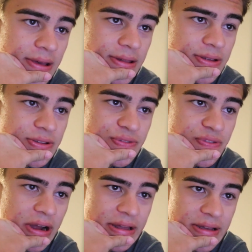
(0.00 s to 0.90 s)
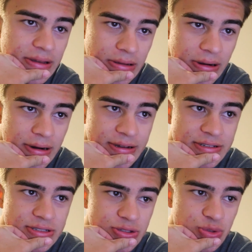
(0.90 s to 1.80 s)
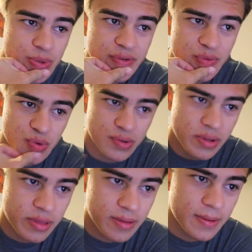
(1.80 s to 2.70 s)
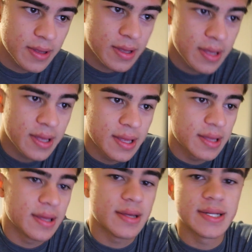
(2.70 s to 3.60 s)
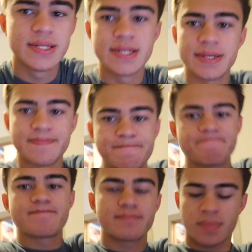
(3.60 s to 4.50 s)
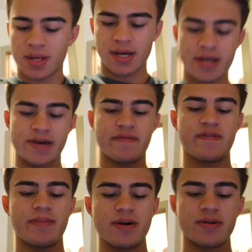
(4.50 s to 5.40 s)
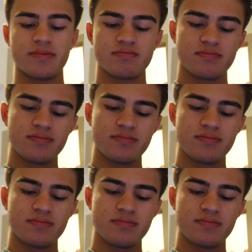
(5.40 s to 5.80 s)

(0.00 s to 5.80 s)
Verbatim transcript: It is Friday, August 24th, and um, I have about